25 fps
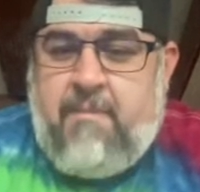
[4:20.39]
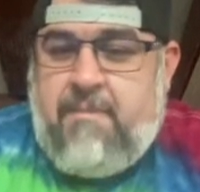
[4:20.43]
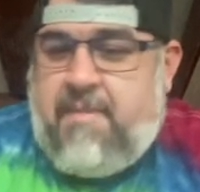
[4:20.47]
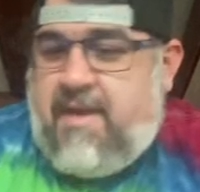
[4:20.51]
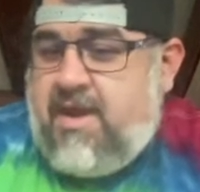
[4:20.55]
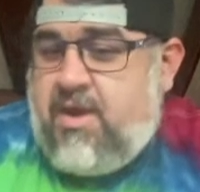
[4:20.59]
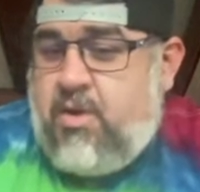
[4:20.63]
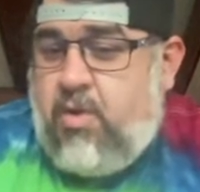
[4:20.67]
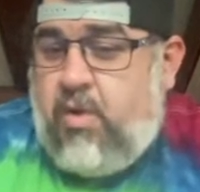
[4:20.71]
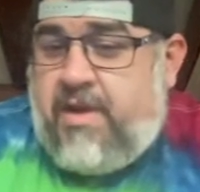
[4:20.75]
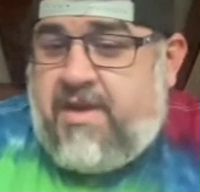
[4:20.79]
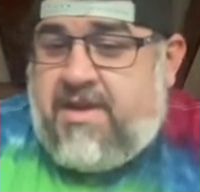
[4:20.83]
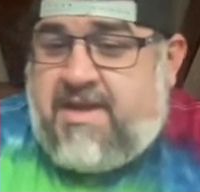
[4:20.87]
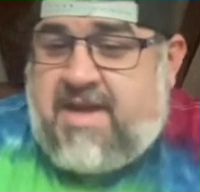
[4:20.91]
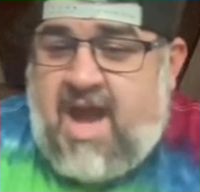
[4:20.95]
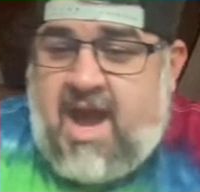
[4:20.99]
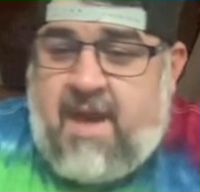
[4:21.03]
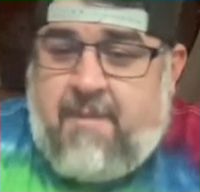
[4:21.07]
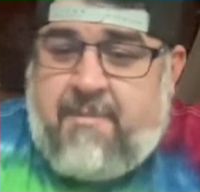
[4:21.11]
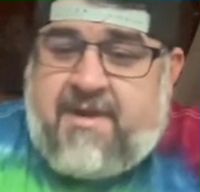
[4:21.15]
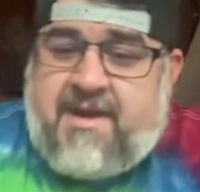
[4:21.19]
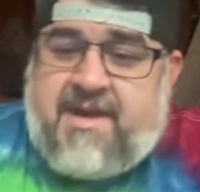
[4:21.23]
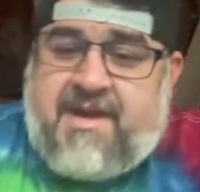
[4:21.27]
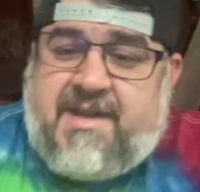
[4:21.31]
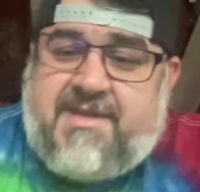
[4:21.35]
Bitcoin
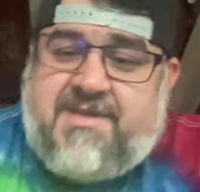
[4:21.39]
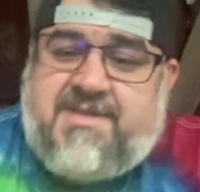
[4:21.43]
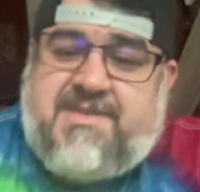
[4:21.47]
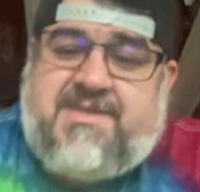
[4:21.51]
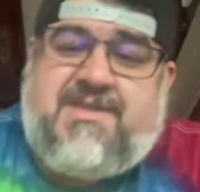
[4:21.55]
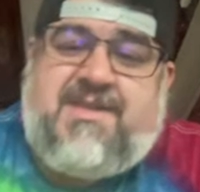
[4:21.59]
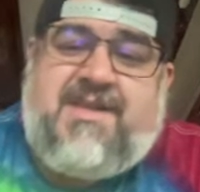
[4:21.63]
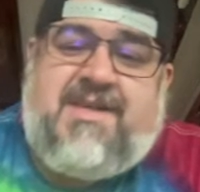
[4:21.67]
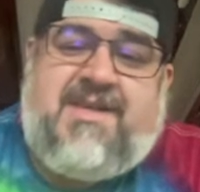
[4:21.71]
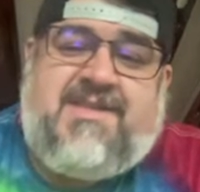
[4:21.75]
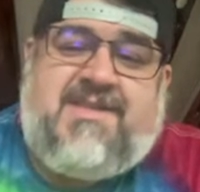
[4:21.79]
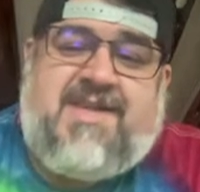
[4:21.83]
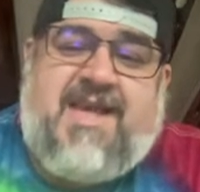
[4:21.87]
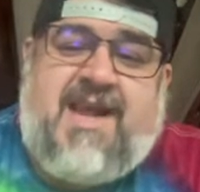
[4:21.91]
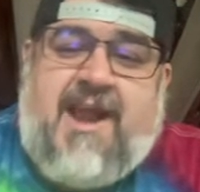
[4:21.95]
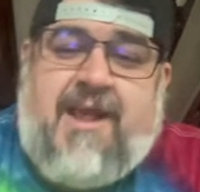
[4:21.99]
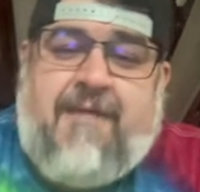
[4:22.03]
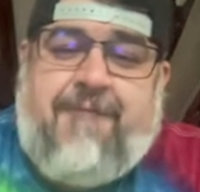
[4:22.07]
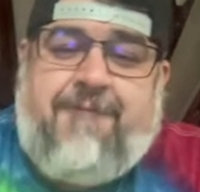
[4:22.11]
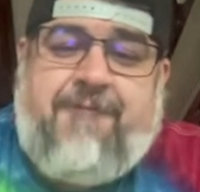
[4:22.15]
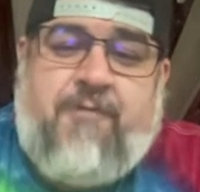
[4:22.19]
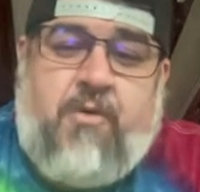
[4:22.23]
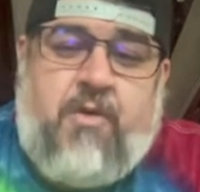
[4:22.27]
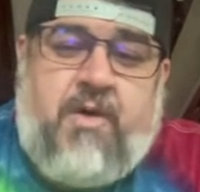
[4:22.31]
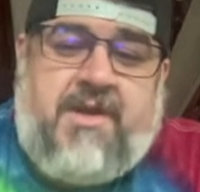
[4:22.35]
dominance is at a
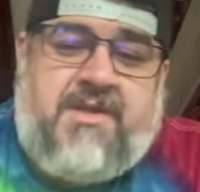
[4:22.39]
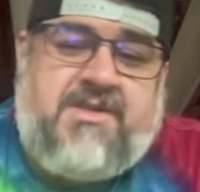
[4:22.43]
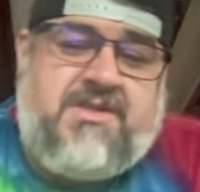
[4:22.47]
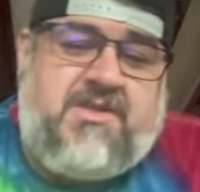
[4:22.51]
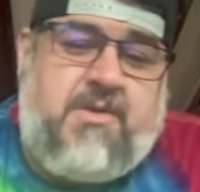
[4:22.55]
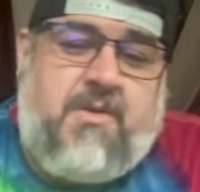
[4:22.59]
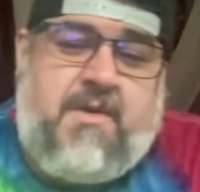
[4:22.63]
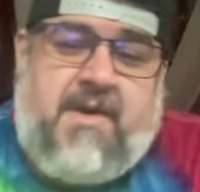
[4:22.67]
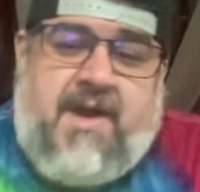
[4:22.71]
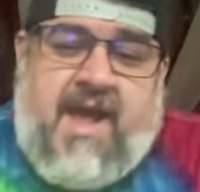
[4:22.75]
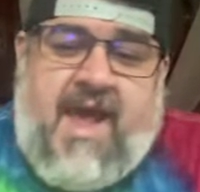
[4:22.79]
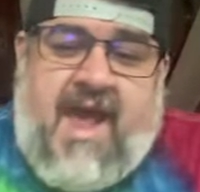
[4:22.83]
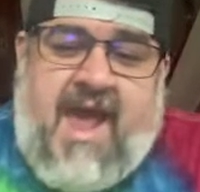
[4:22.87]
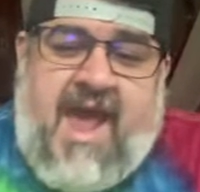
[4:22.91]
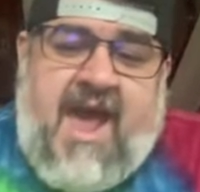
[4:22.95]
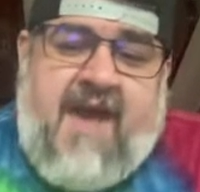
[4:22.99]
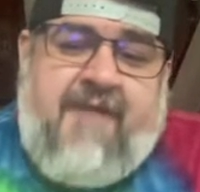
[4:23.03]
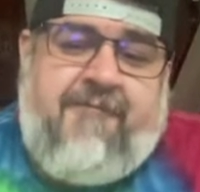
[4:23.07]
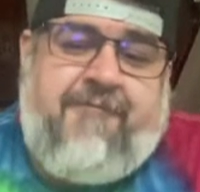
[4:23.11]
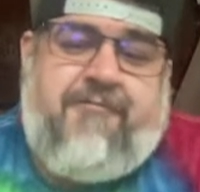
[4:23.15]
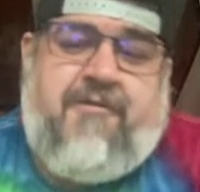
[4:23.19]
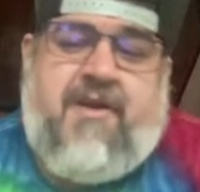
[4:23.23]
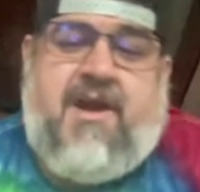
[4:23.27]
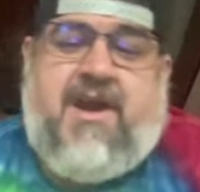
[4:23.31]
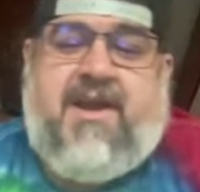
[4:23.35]

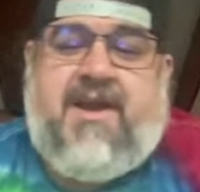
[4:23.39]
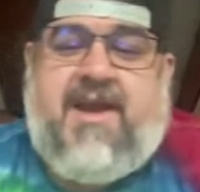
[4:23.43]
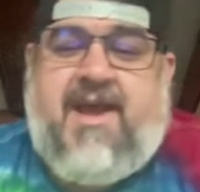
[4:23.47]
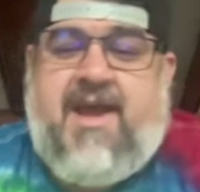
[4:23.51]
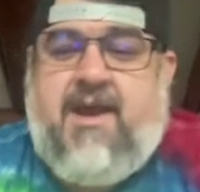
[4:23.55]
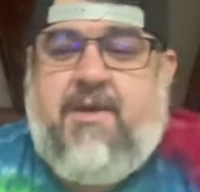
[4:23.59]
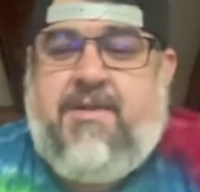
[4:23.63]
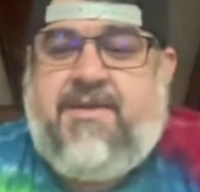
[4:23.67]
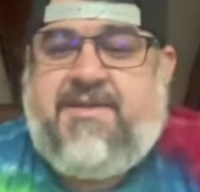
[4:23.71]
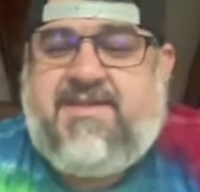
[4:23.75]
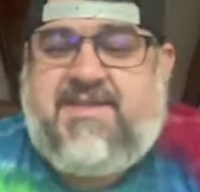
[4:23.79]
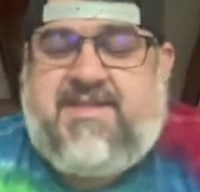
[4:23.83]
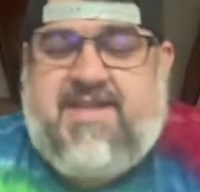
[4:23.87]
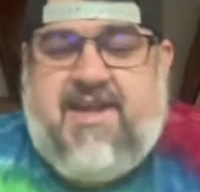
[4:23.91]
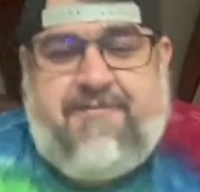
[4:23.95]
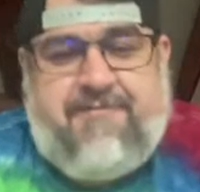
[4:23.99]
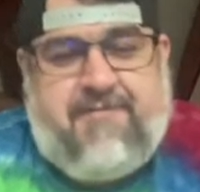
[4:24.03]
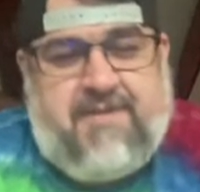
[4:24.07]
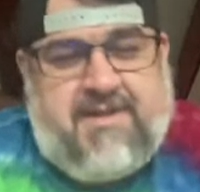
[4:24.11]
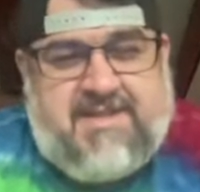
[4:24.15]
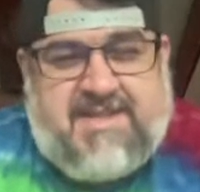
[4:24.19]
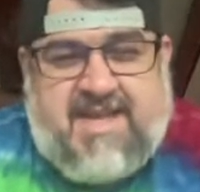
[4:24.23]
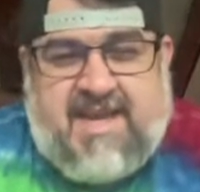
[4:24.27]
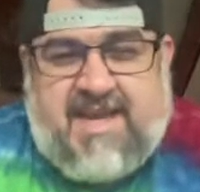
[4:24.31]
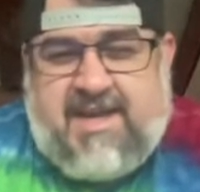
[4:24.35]
42.5 right now. It's
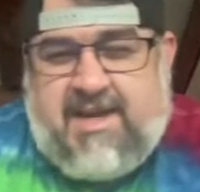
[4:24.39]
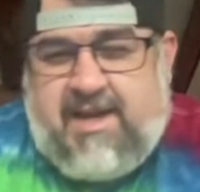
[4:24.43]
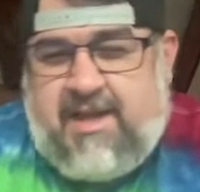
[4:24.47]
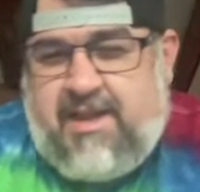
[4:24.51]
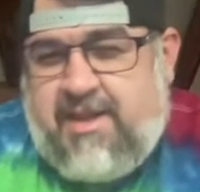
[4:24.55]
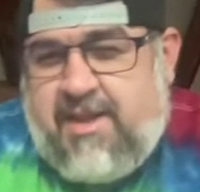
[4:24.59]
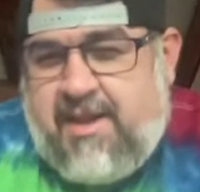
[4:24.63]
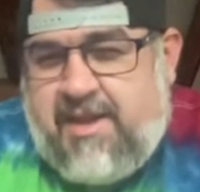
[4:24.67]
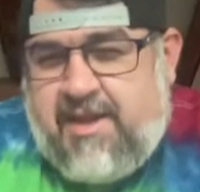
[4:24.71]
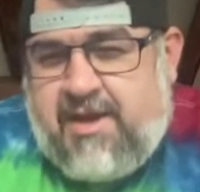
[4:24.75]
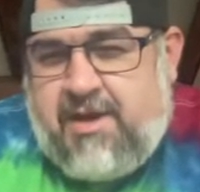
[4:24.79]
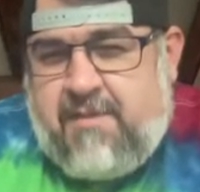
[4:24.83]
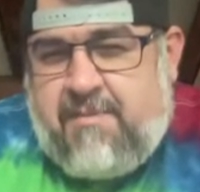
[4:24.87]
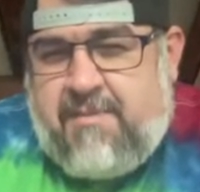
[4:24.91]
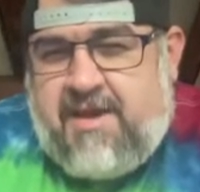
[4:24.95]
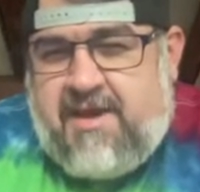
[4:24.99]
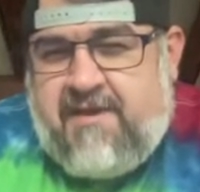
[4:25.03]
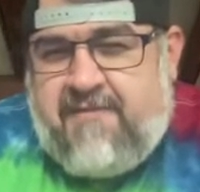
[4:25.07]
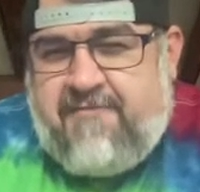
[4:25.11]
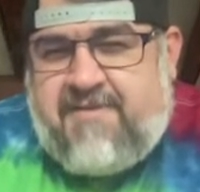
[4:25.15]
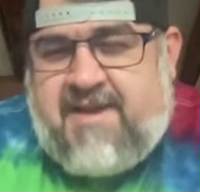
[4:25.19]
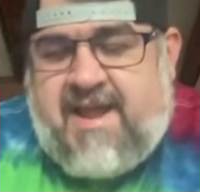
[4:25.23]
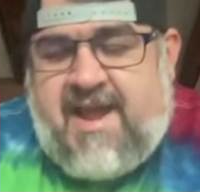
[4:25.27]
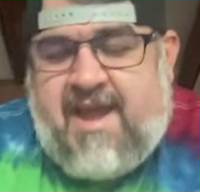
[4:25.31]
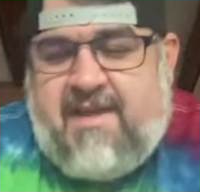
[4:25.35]
definitely taking a little bit
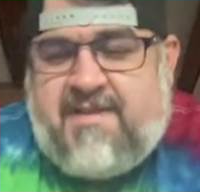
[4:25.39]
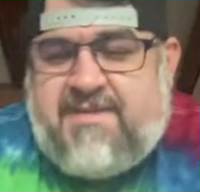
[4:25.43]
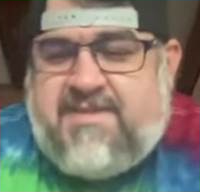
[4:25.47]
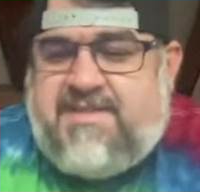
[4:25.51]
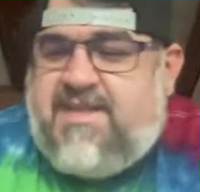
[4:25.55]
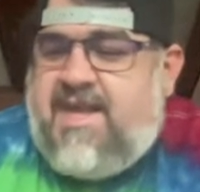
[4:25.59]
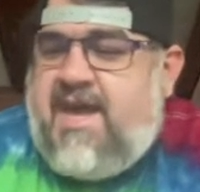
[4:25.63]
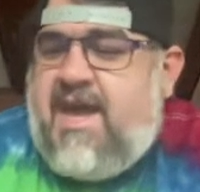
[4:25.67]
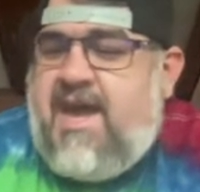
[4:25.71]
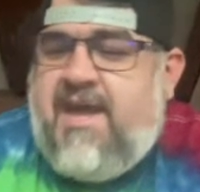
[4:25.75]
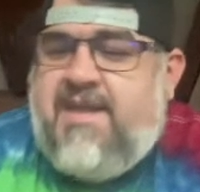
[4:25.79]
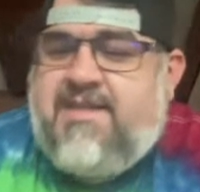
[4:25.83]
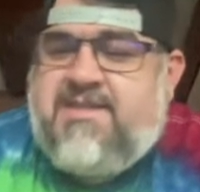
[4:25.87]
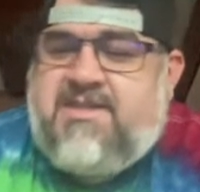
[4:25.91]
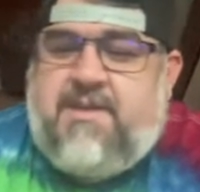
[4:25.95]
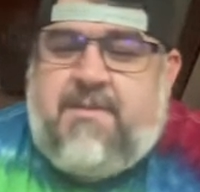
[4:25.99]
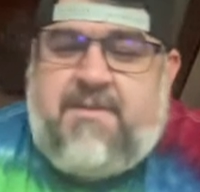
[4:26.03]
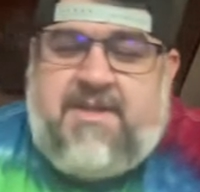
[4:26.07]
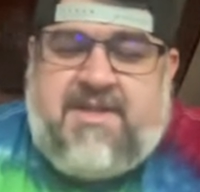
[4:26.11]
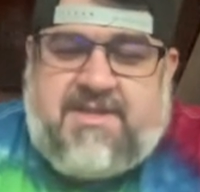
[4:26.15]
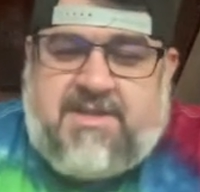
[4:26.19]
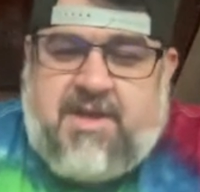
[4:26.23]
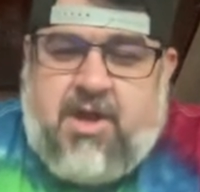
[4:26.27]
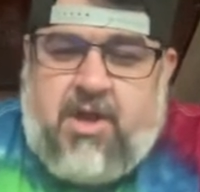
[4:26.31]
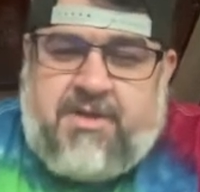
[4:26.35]
of downside. Some
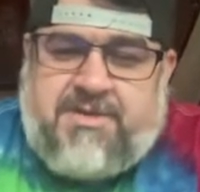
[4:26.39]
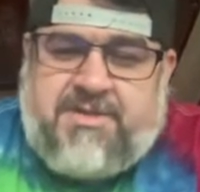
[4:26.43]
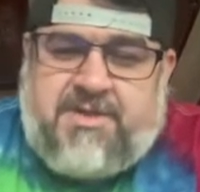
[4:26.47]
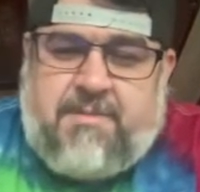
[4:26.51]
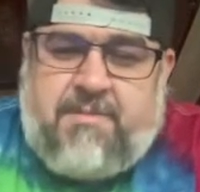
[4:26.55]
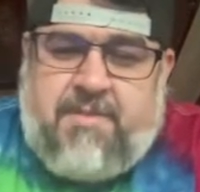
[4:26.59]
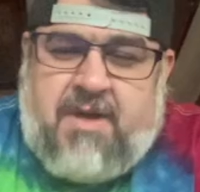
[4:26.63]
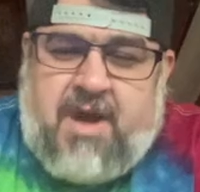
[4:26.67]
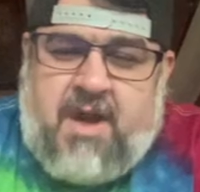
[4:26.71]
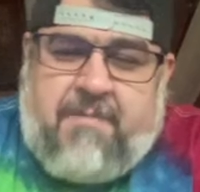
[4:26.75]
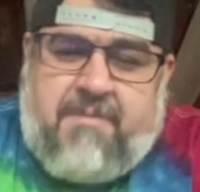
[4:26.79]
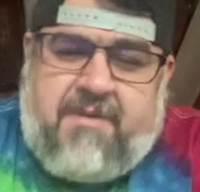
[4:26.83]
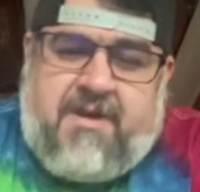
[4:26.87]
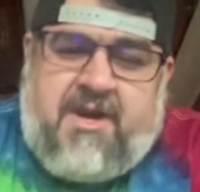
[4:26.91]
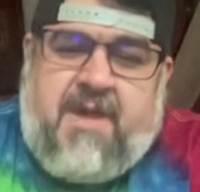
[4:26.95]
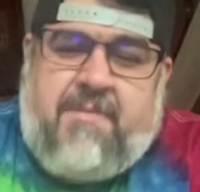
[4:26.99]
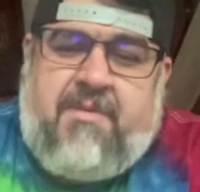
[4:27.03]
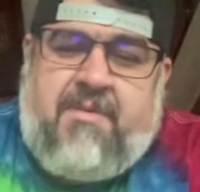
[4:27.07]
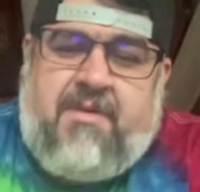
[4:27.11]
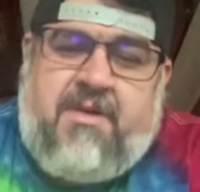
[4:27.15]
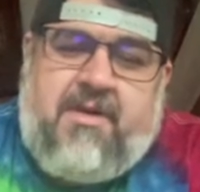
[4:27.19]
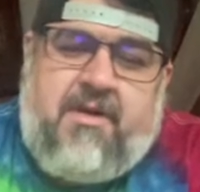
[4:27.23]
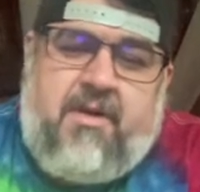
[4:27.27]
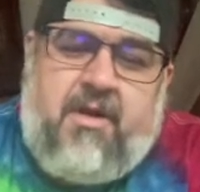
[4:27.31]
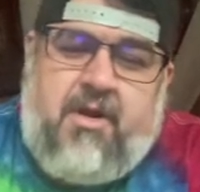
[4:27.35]
of these alts are pumping up
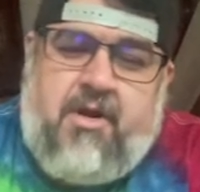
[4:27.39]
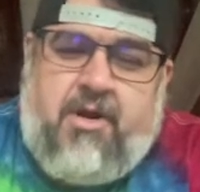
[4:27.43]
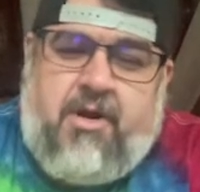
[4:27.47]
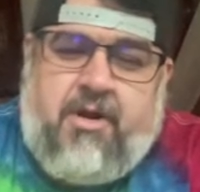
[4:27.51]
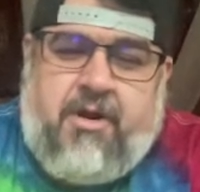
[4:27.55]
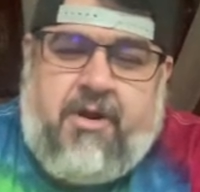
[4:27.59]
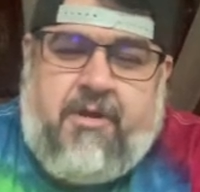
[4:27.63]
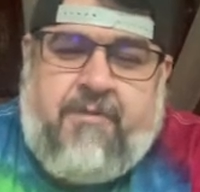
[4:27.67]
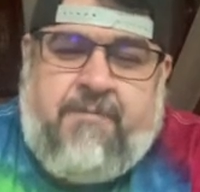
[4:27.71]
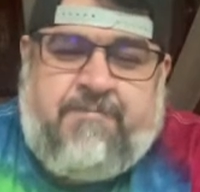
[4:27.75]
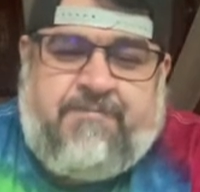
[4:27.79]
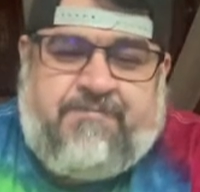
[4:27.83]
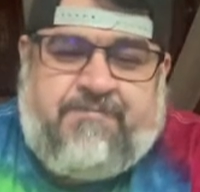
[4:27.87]
a little harder.